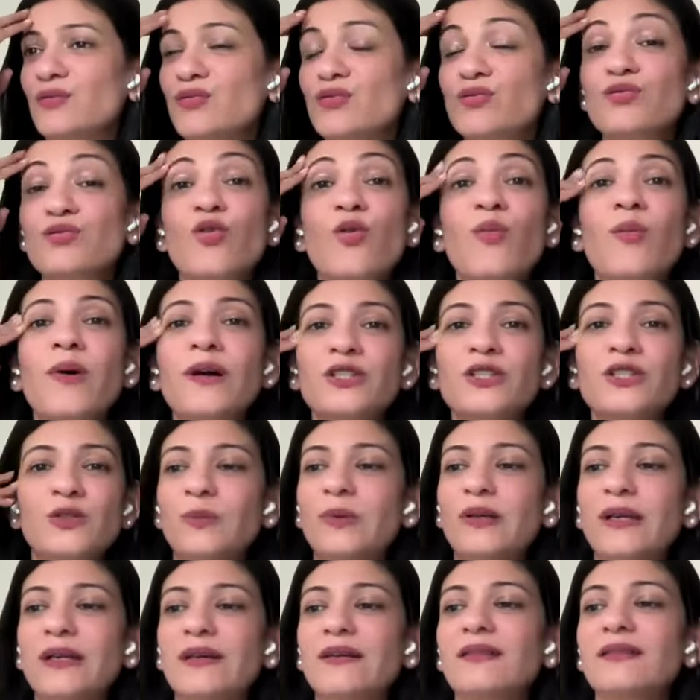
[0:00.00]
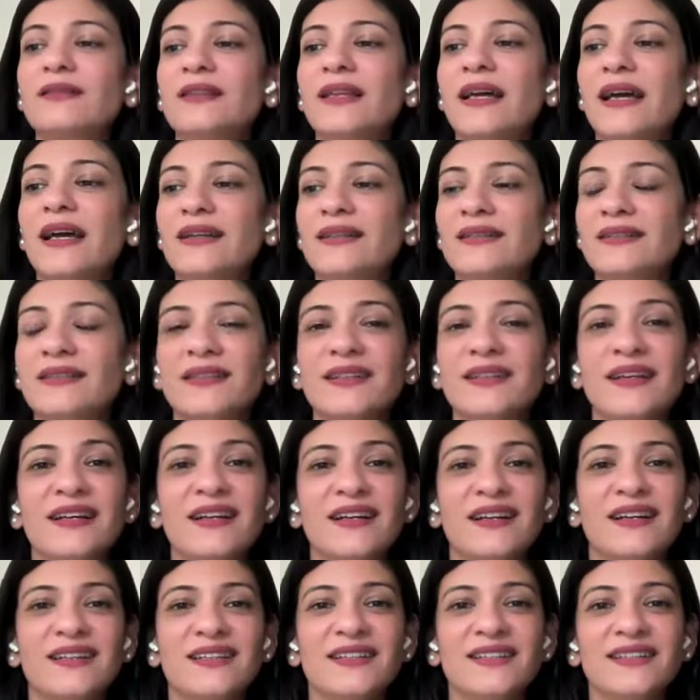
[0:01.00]
so much bigger than
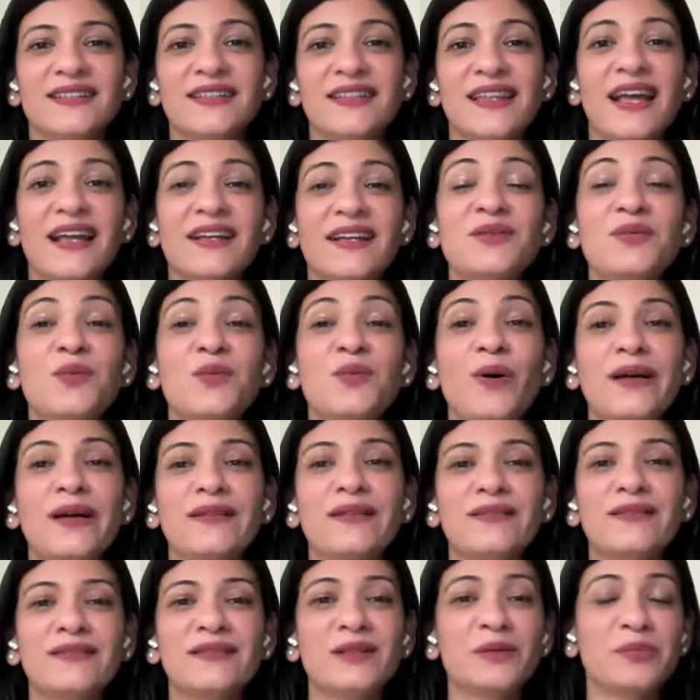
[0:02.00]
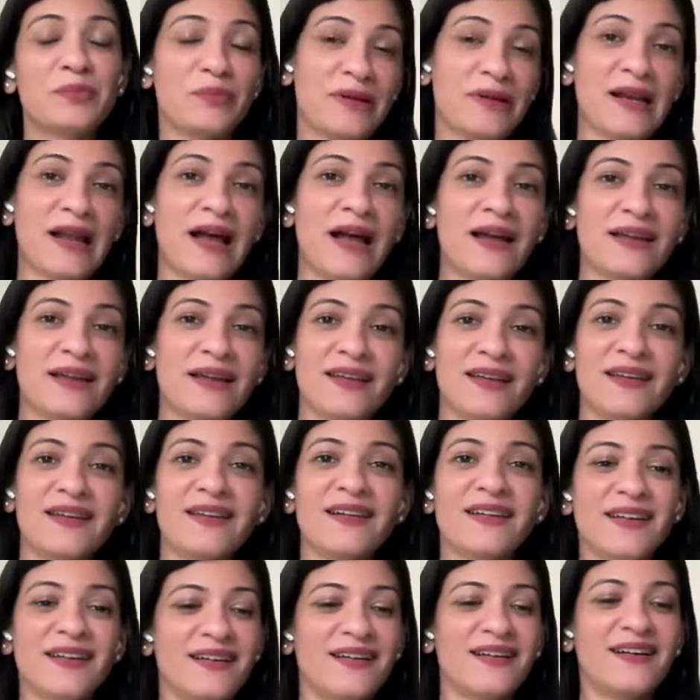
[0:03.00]
that one
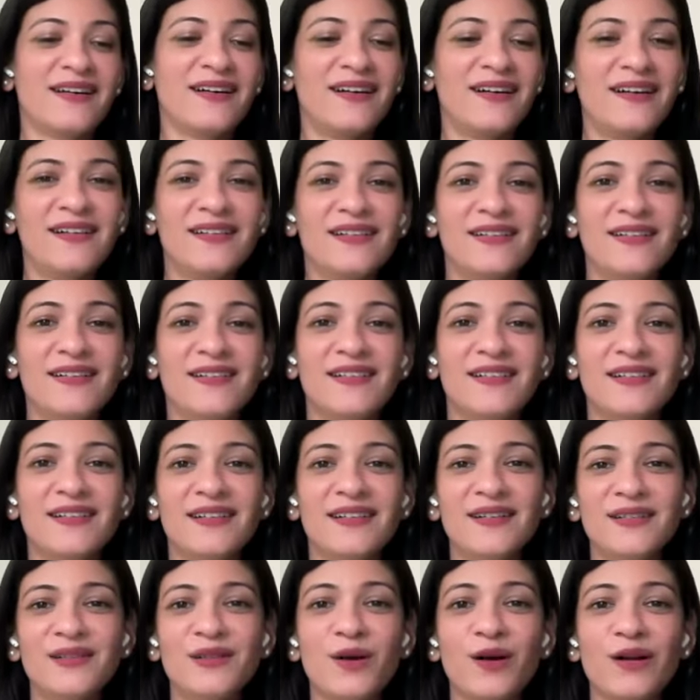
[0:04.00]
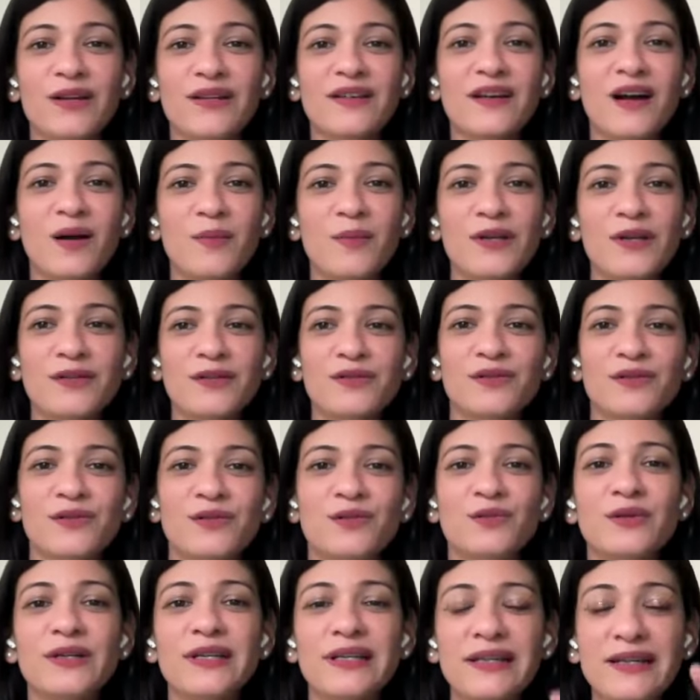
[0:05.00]
reply not coming
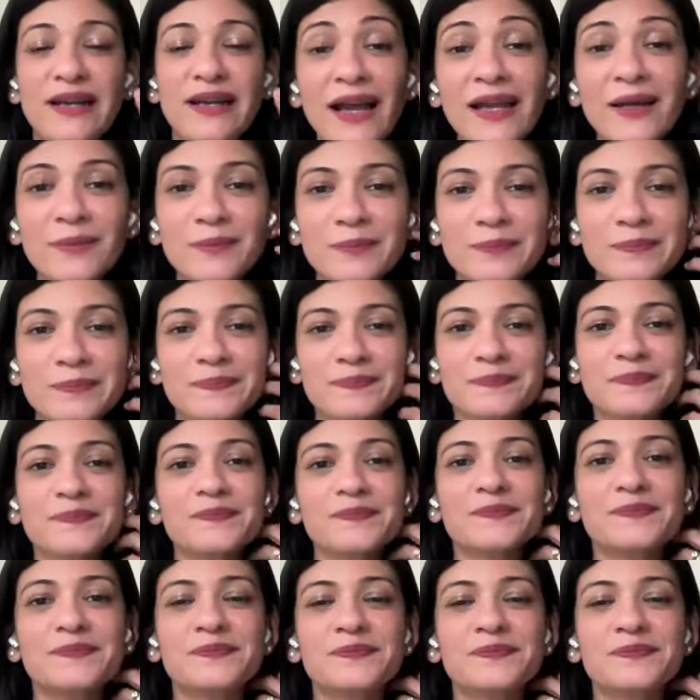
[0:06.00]
to you in time.